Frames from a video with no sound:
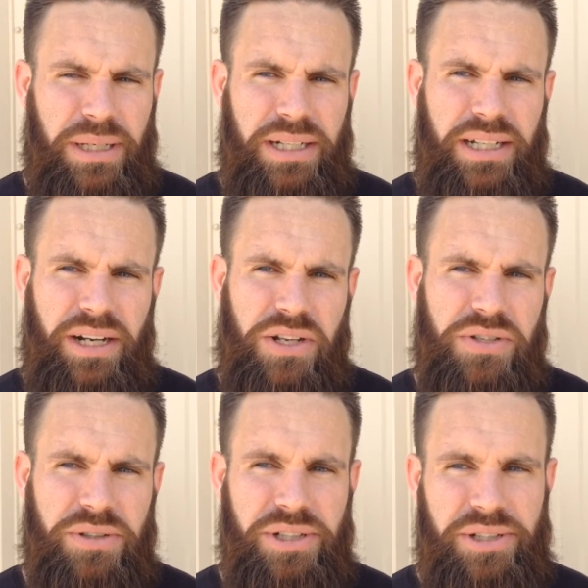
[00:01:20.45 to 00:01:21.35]
But it
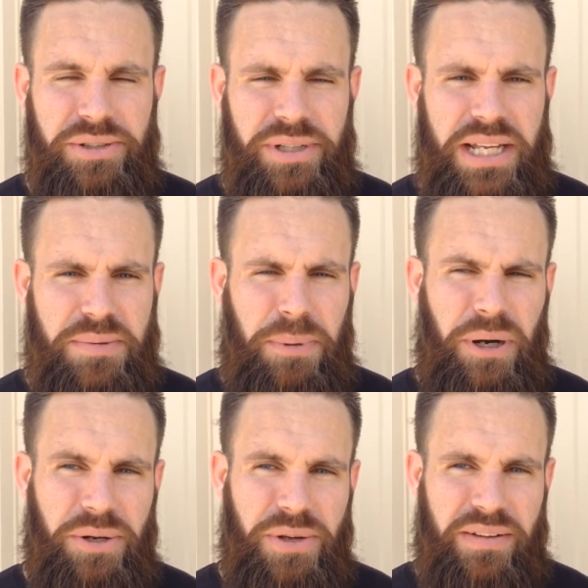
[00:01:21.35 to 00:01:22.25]
also, as a
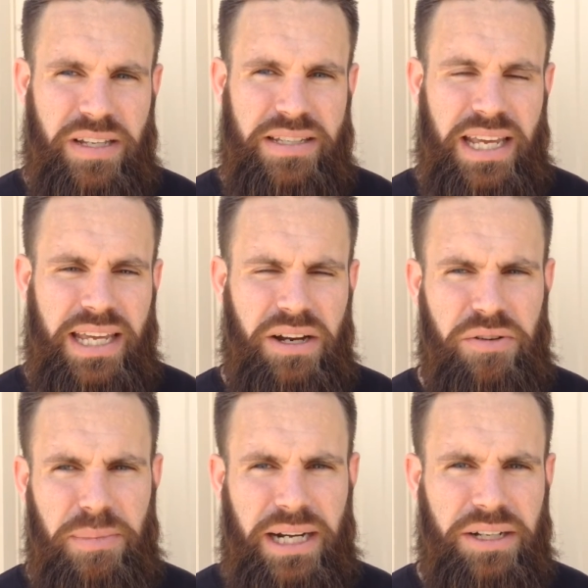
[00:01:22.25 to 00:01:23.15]
pro, you have to take care of
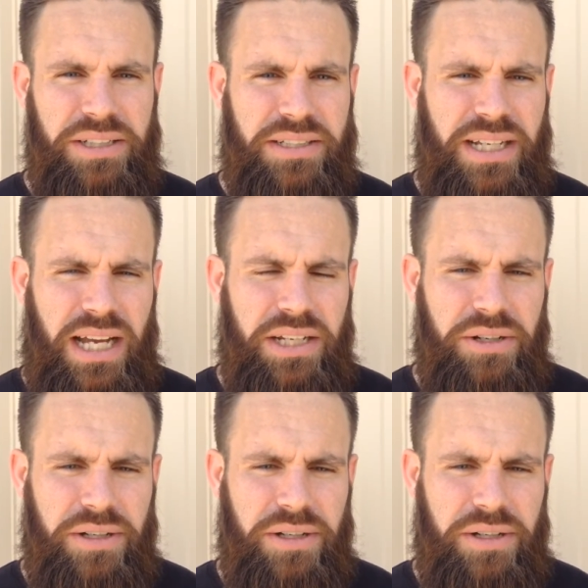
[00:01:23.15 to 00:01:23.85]
your body on the side,